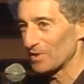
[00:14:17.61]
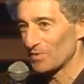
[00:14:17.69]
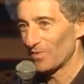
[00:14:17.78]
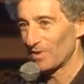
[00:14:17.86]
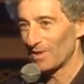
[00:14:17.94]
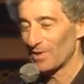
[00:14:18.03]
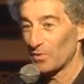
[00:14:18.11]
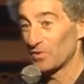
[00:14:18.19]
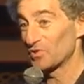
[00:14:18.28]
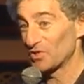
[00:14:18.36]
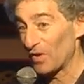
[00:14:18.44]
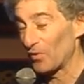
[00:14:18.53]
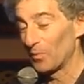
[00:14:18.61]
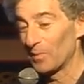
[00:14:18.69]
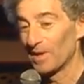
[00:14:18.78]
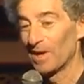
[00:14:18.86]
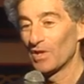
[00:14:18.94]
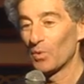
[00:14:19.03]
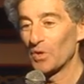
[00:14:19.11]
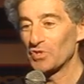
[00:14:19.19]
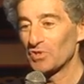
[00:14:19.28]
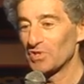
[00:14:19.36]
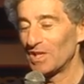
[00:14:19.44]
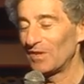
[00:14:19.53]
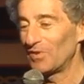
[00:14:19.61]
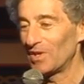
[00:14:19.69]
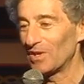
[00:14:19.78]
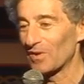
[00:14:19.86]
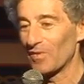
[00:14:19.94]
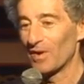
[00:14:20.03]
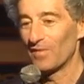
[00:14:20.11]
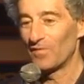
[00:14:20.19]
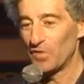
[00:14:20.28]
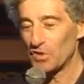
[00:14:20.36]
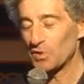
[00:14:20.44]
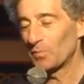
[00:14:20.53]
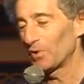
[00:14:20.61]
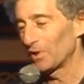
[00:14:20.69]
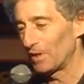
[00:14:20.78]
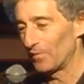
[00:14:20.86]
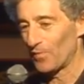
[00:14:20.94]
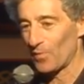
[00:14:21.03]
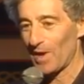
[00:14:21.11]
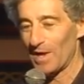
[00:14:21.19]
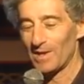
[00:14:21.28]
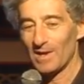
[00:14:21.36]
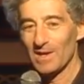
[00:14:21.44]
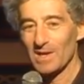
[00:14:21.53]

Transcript: There's, you know, or there's several, but the ones in TV are visible and infrared.